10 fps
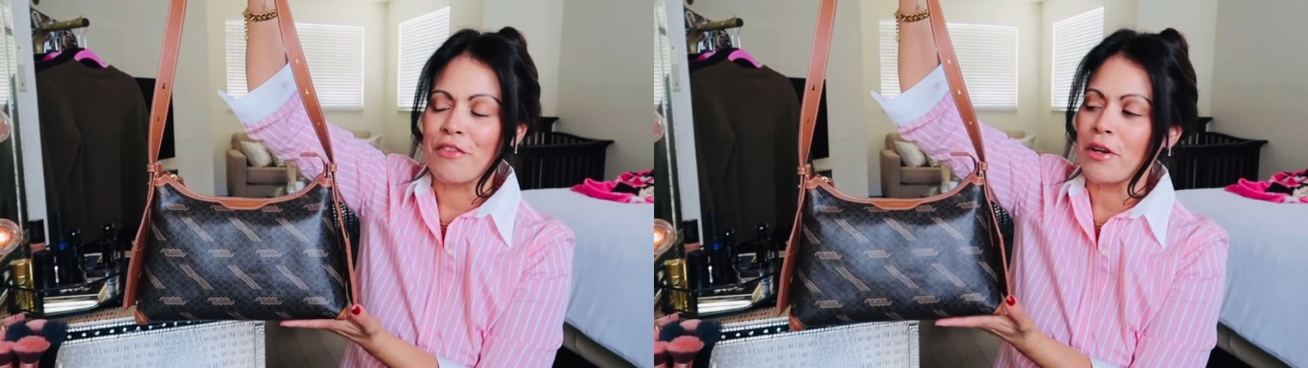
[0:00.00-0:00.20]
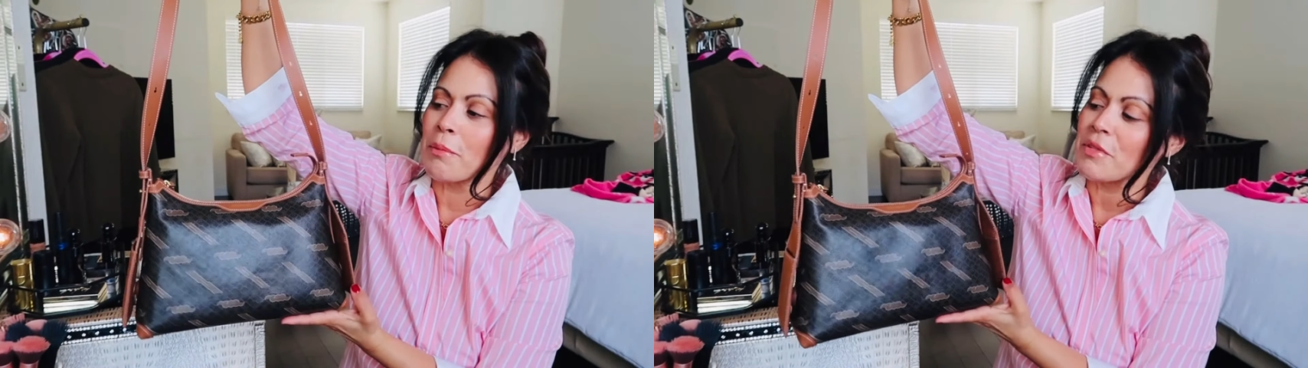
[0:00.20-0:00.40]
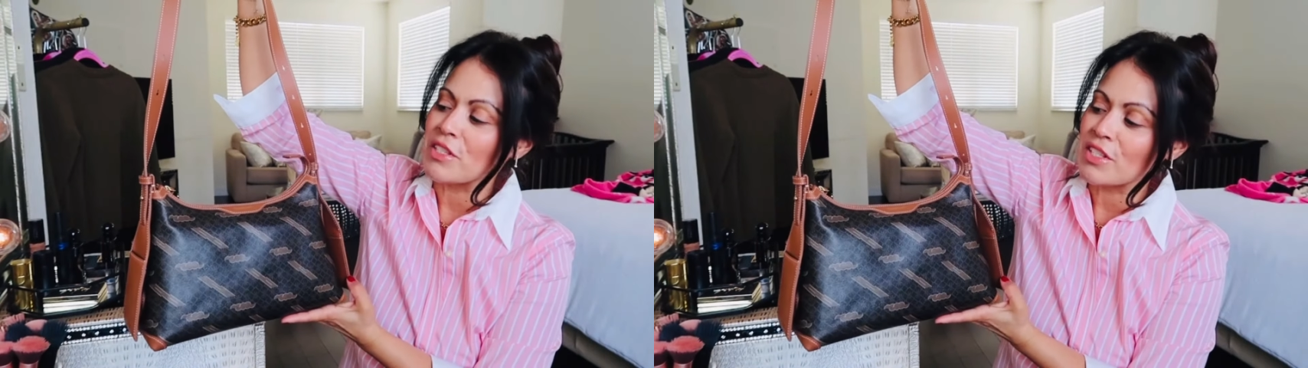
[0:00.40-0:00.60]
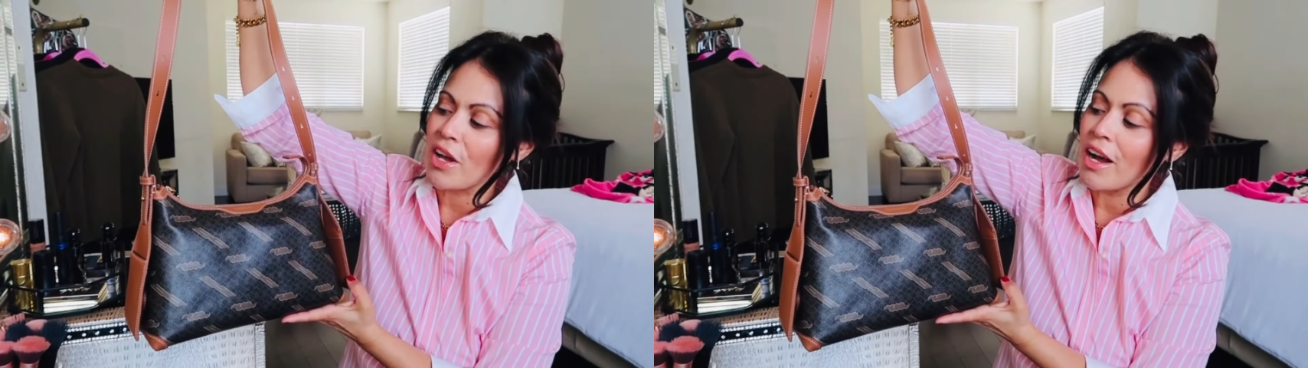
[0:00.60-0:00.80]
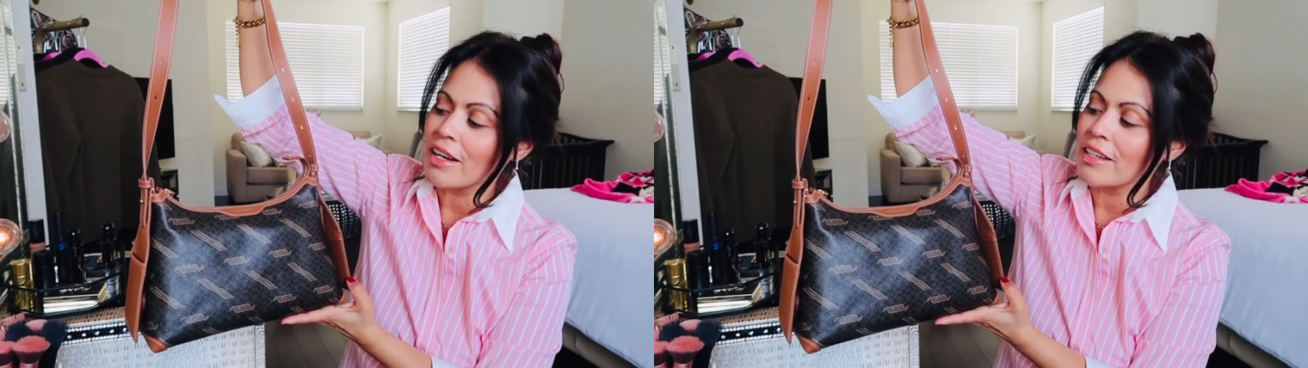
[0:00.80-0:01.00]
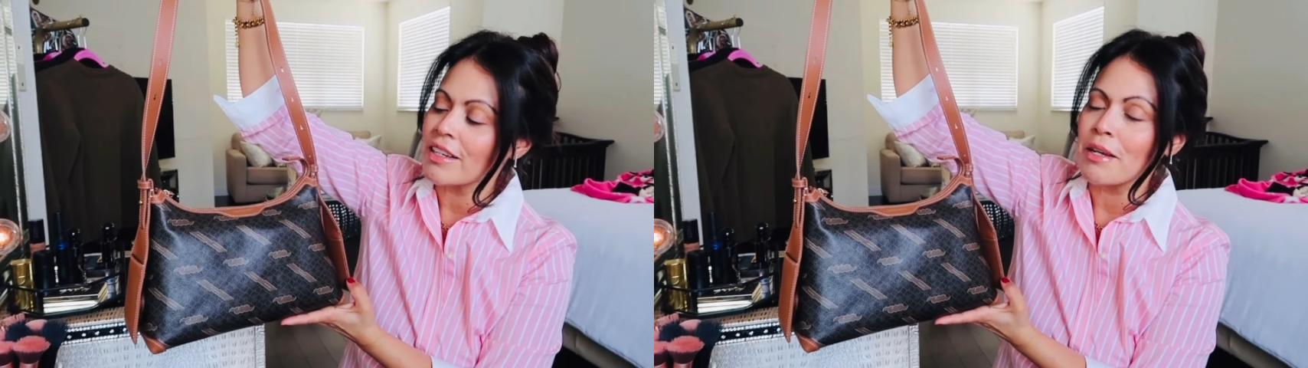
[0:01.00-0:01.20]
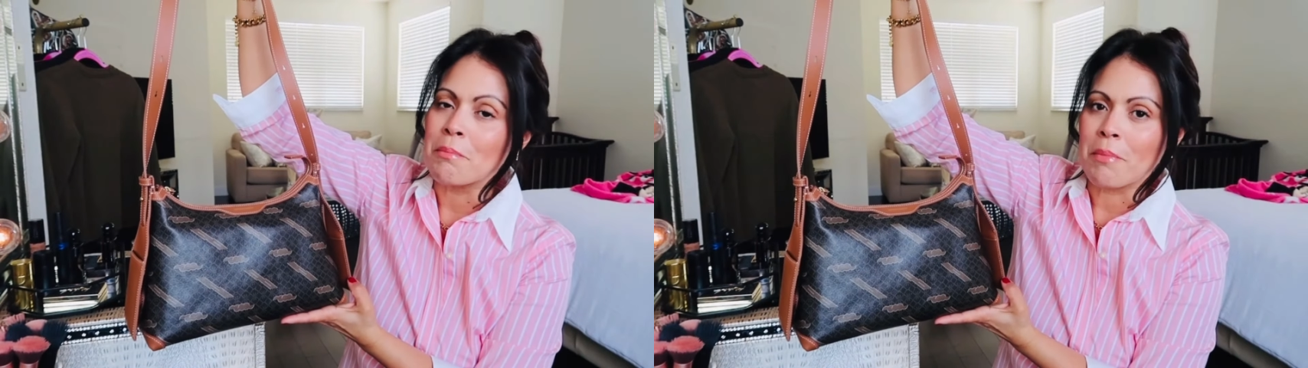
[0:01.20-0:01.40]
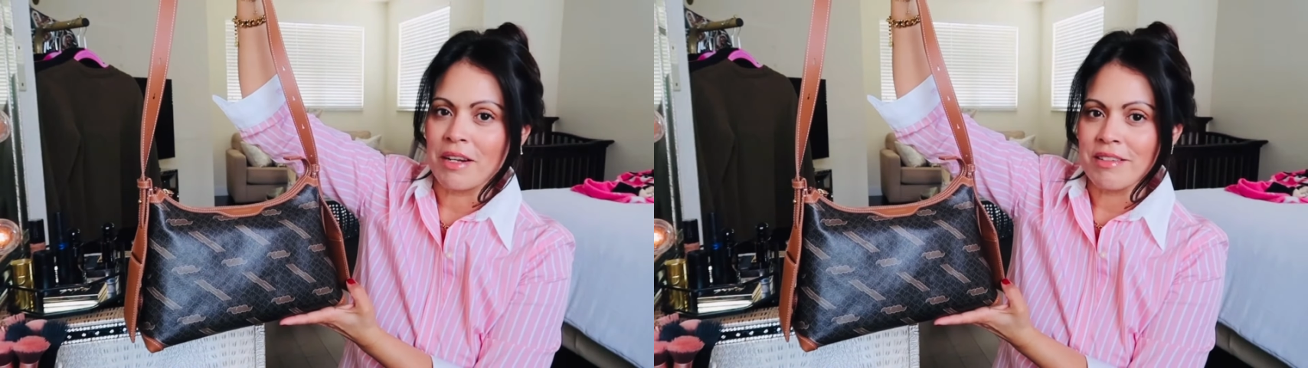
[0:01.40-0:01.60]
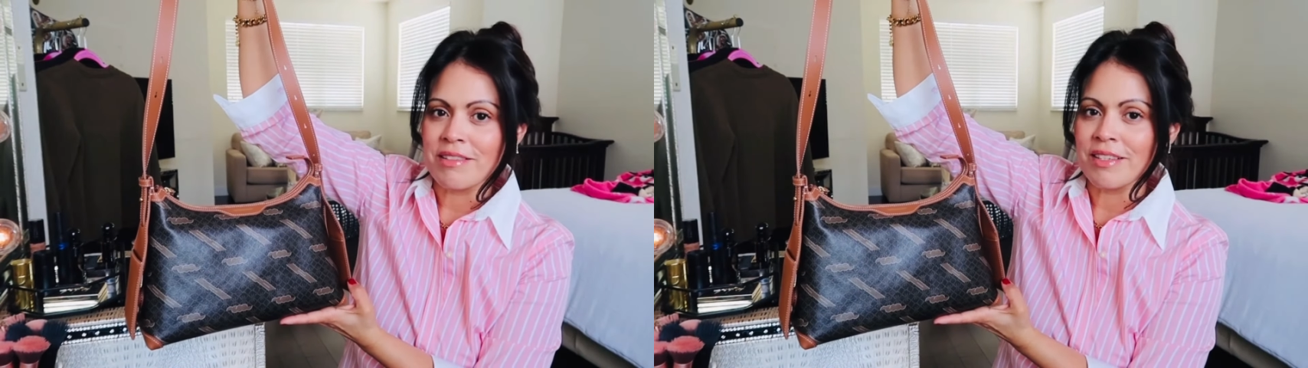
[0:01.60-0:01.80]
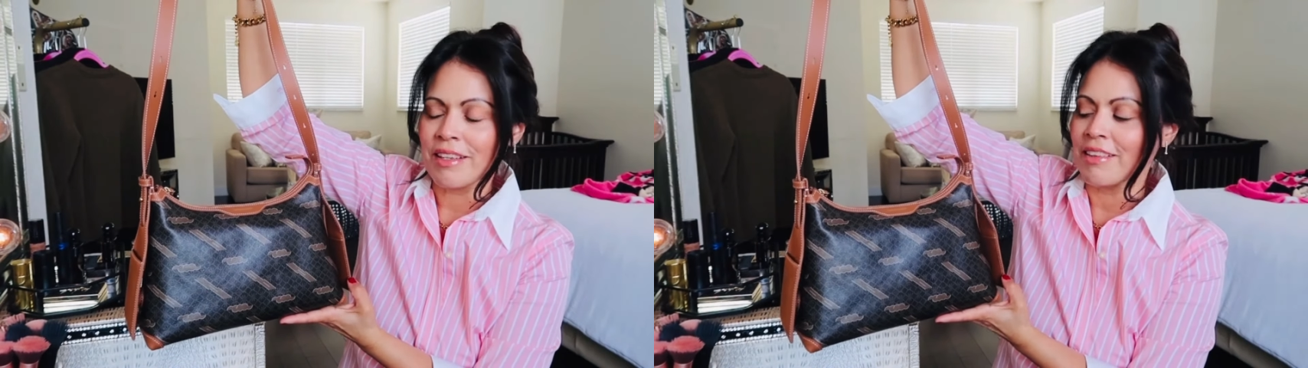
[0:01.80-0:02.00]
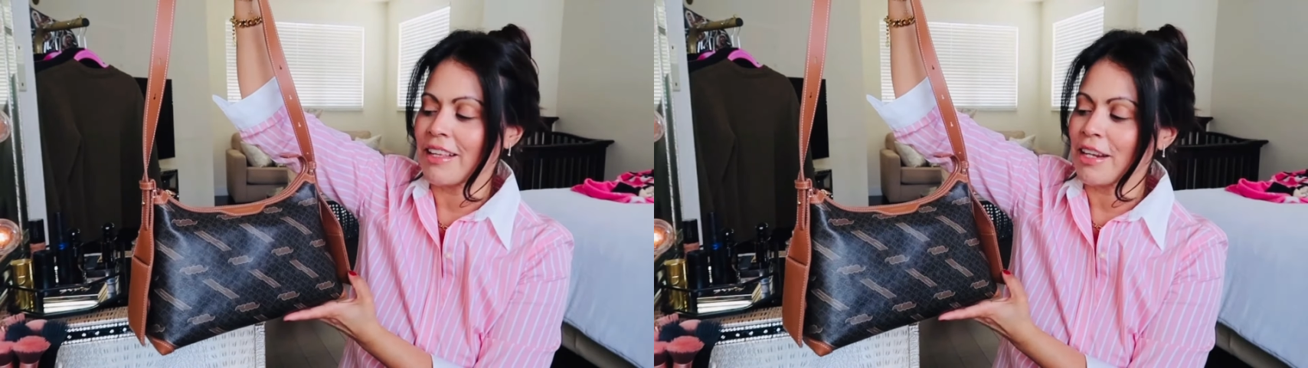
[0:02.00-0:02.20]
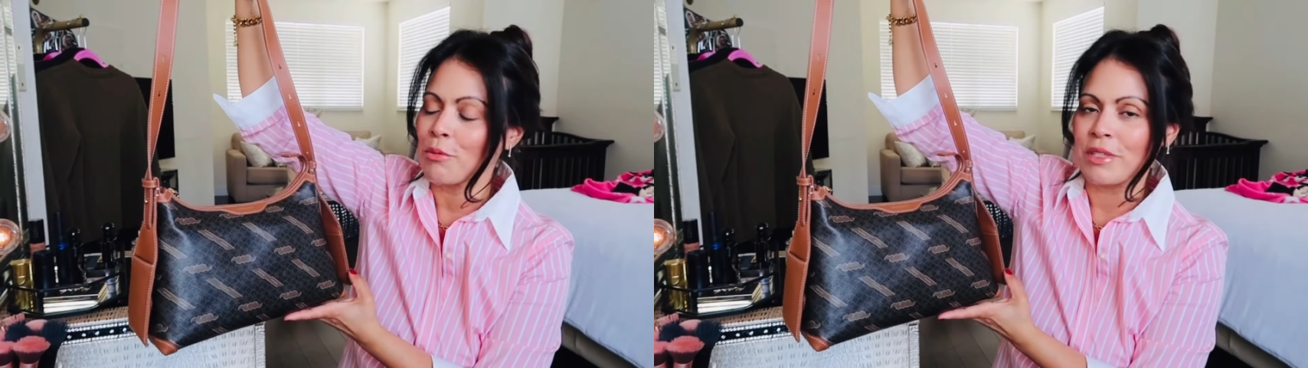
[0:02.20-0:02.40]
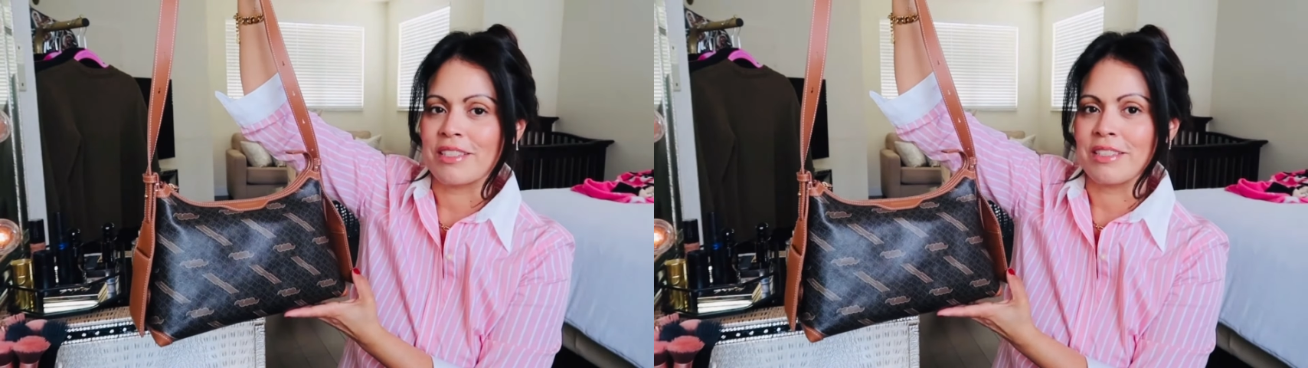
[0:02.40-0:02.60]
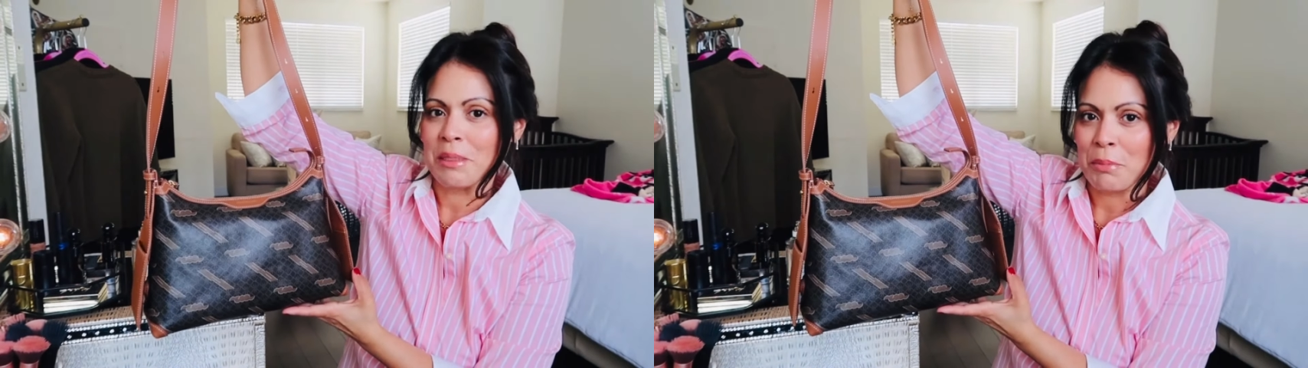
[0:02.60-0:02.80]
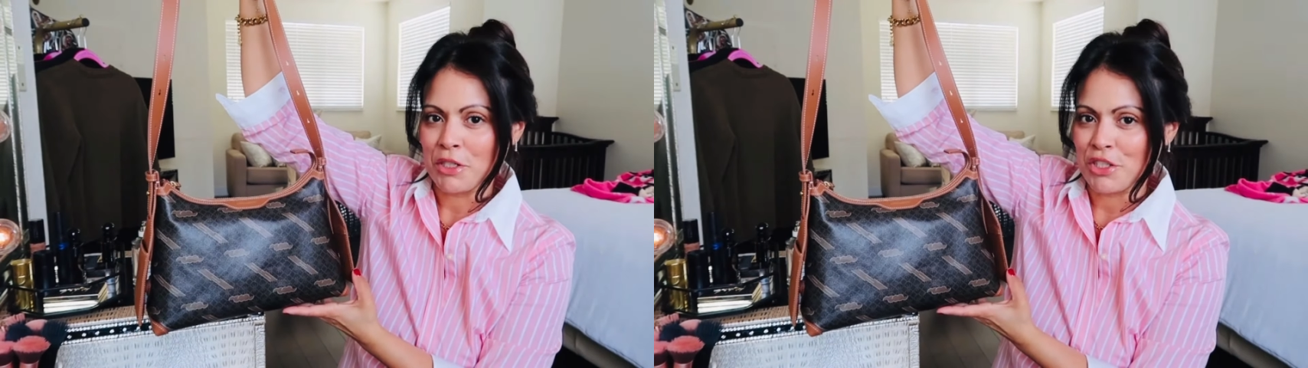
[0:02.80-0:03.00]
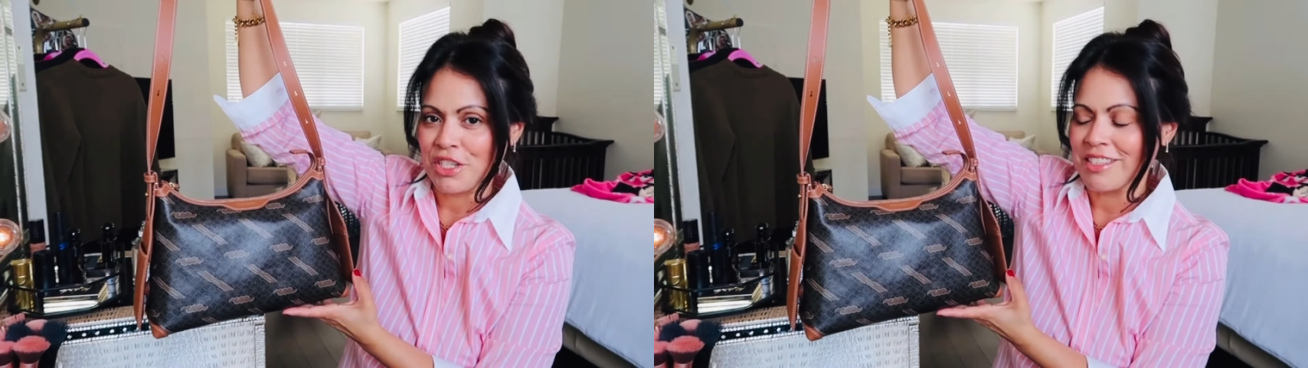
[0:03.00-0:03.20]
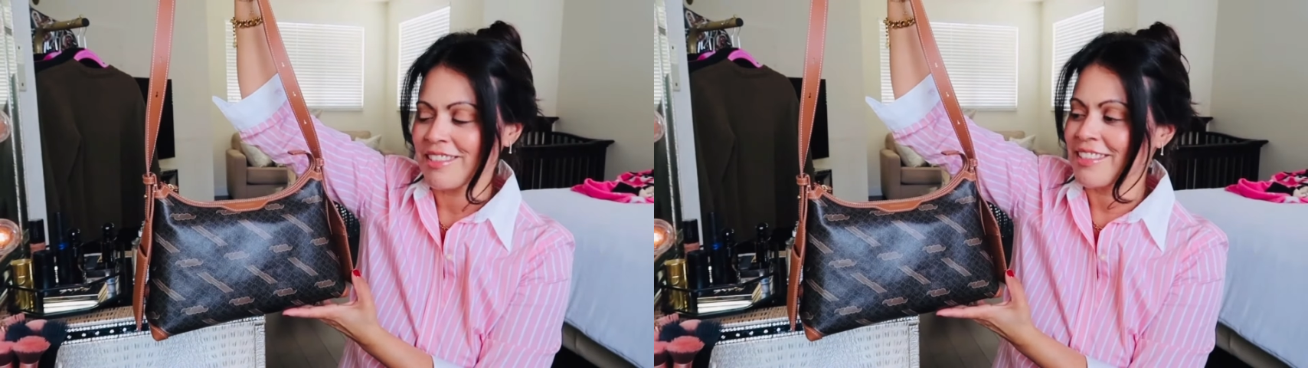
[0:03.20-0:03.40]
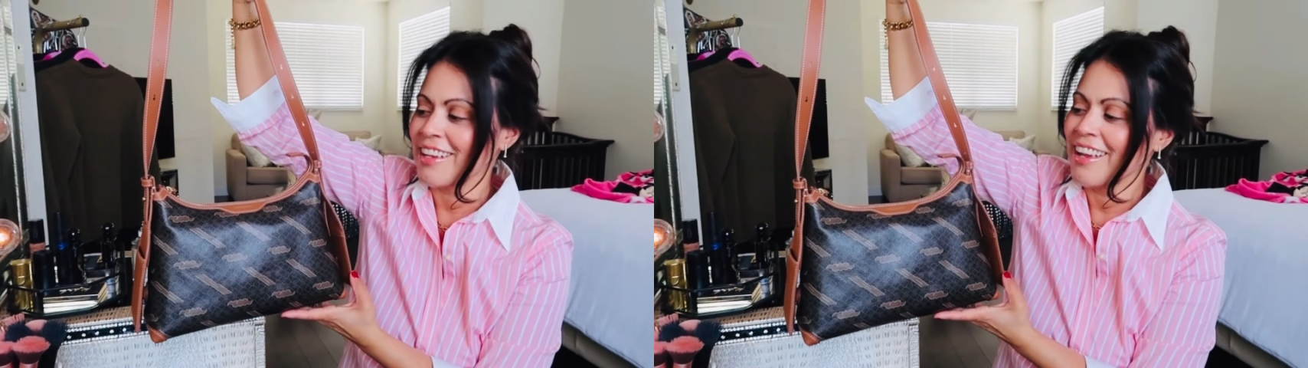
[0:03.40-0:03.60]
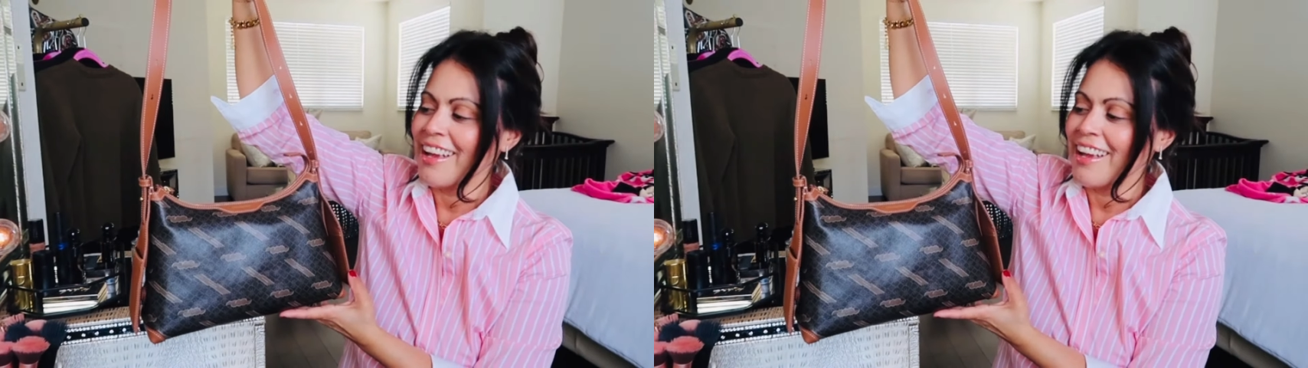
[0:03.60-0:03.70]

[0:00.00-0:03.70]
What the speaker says: from Song Mont that I recently purchased.